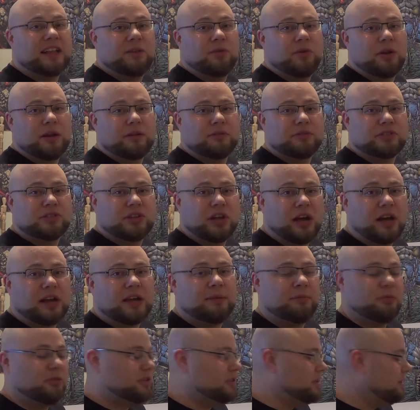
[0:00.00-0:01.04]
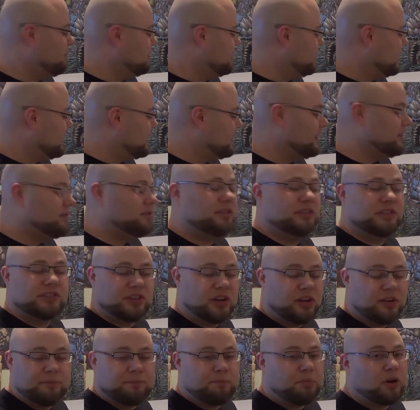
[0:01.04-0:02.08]
what I was talking about. Something like this is
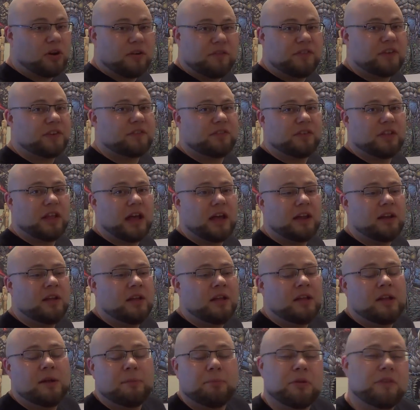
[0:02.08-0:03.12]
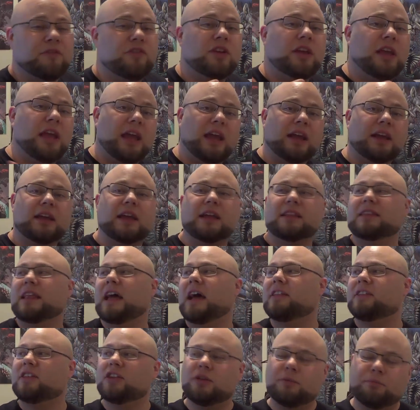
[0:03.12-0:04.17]
perfect for that. But if you can't get
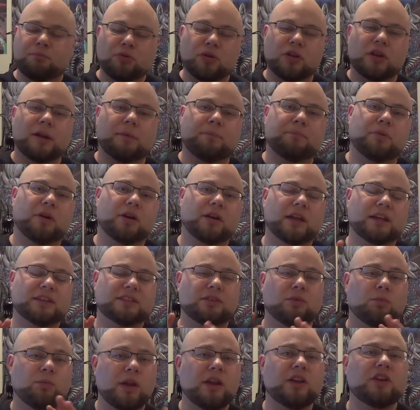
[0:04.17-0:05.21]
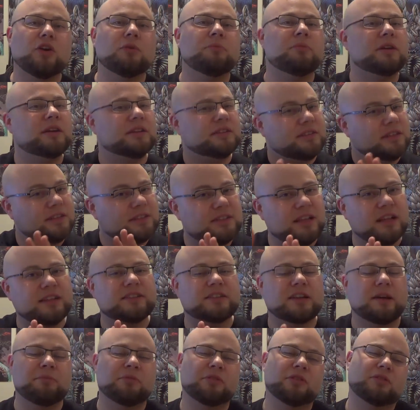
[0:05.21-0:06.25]
that, then you put it up against the window because the sun's
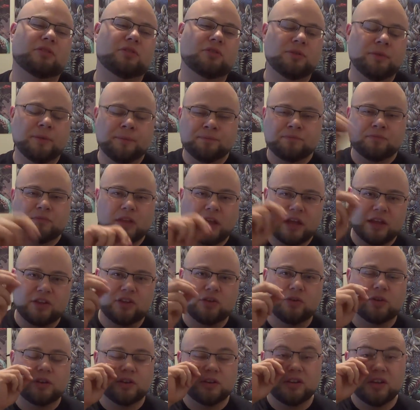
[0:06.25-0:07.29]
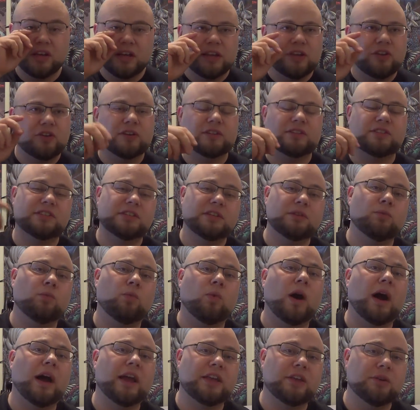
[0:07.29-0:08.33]
coming through, and you can see
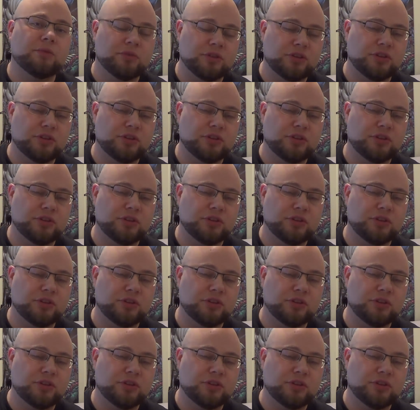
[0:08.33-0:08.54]
why you would